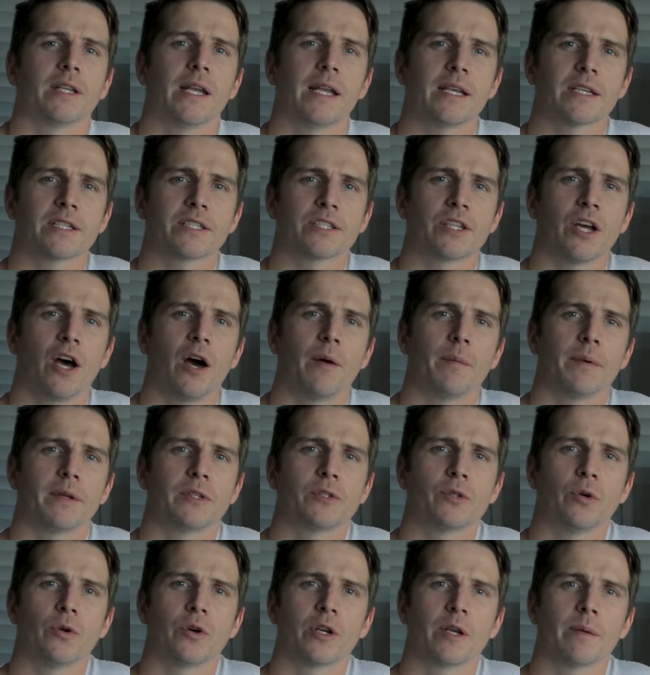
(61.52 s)
let's start by
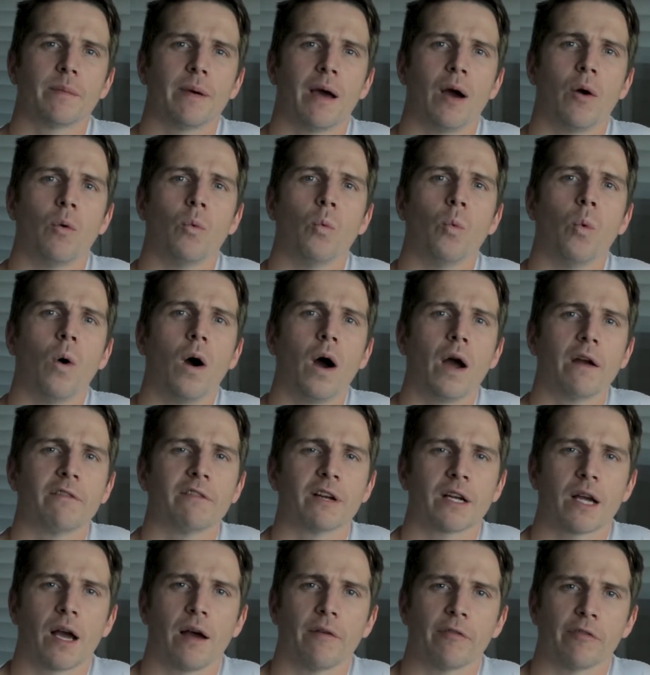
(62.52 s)
talking about why
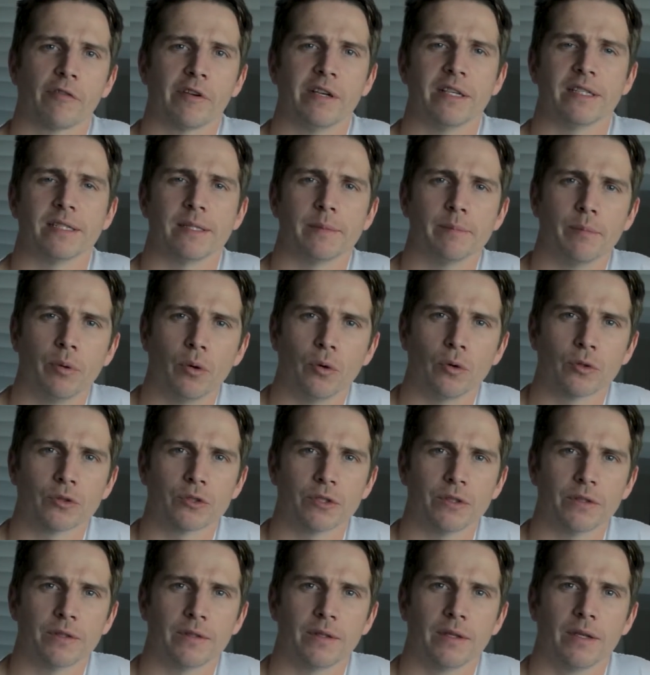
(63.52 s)
recovery is
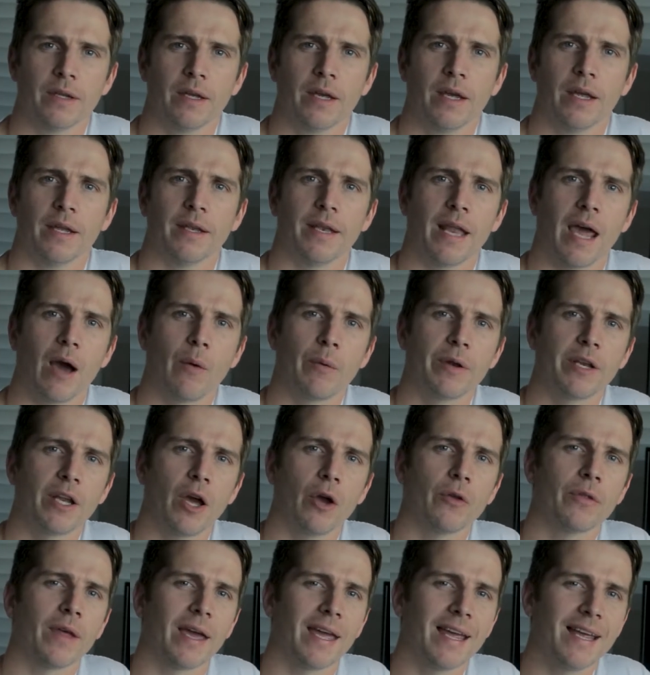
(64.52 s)
important. Now we
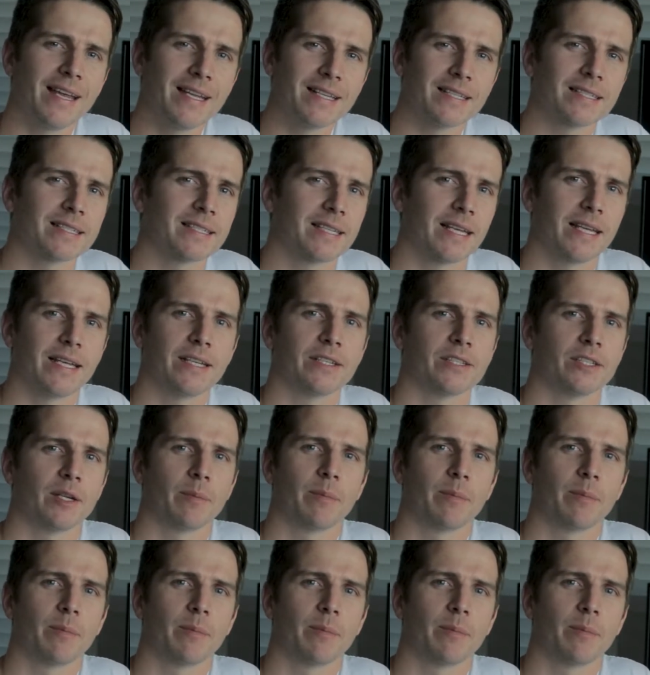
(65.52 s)
know that in season a